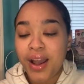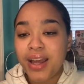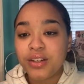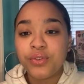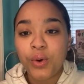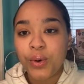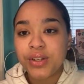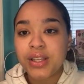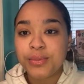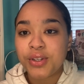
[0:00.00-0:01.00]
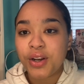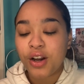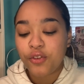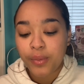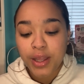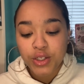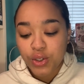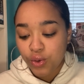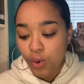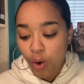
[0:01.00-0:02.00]
and of course I'm starting off with my
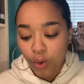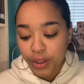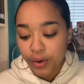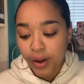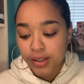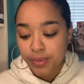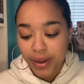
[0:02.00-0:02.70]
two holy grails,